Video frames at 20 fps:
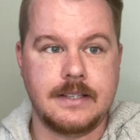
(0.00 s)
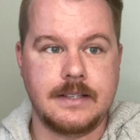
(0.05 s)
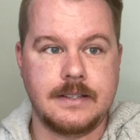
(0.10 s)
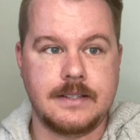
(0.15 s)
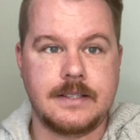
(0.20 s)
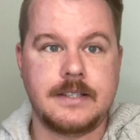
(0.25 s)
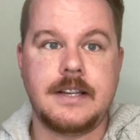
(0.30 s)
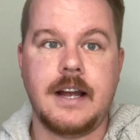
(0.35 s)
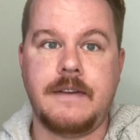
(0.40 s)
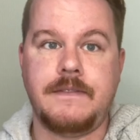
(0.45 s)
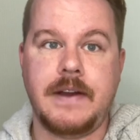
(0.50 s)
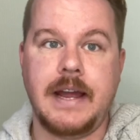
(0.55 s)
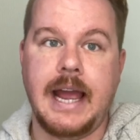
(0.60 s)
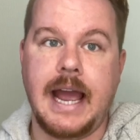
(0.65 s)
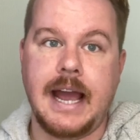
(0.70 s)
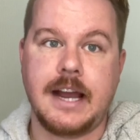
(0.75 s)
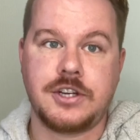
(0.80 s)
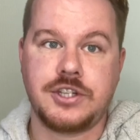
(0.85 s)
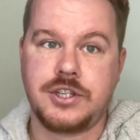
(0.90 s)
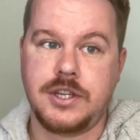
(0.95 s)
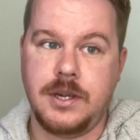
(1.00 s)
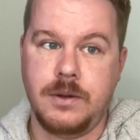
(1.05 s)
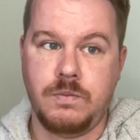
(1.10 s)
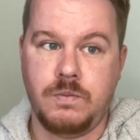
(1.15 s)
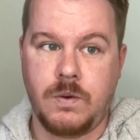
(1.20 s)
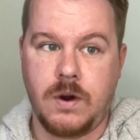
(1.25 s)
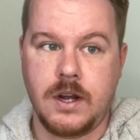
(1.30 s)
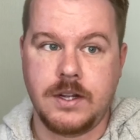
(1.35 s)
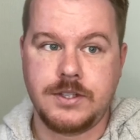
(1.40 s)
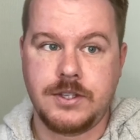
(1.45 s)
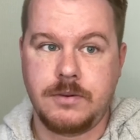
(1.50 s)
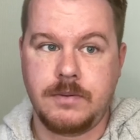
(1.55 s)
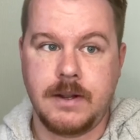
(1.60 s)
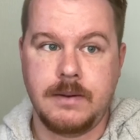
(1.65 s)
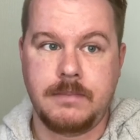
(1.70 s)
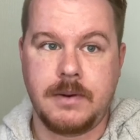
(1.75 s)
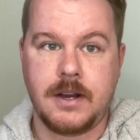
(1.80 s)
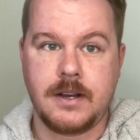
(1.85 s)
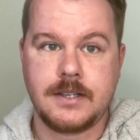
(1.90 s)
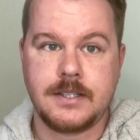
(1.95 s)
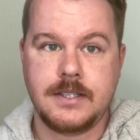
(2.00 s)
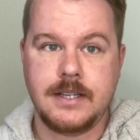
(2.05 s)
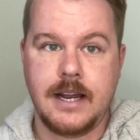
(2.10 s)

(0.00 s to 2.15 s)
stuff I actually want to unbox